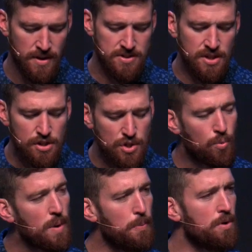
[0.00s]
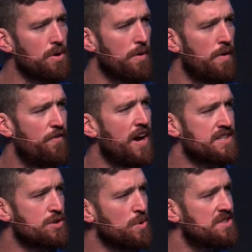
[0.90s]
See, there's a ripple
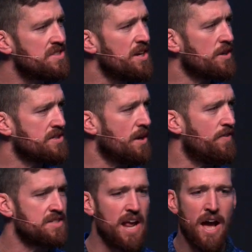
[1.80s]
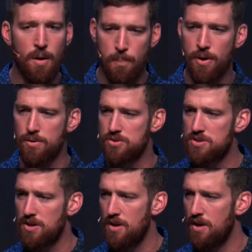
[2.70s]
effect as we see ourselves as an
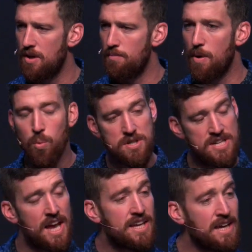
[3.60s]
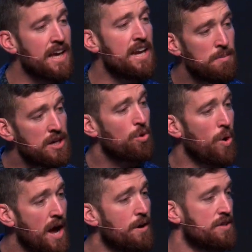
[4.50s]
outpost. I mean, we're taking enemy
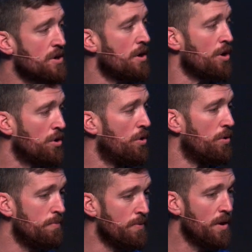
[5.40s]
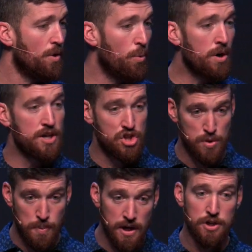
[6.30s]
ground is our, our goal. We're in a
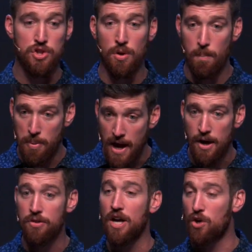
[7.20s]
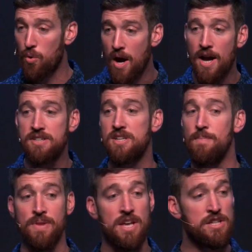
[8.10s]
spiritual battle that
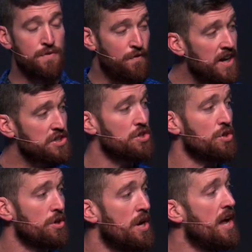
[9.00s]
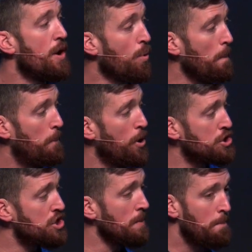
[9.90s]
Christ is victor, and we're
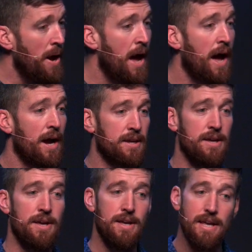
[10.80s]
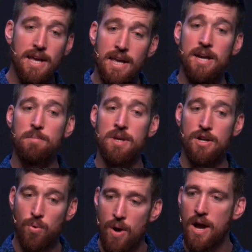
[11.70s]
pushing back enemy
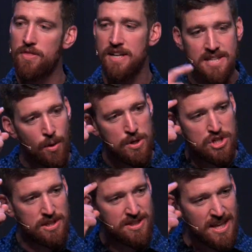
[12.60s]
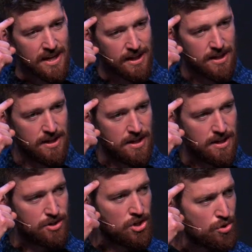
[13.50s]
ground. That's how we should think.
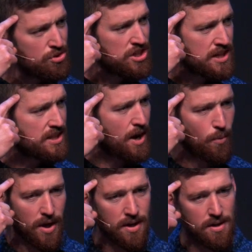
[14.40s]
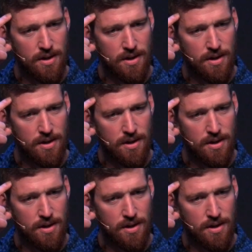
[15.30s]
Do you think that way?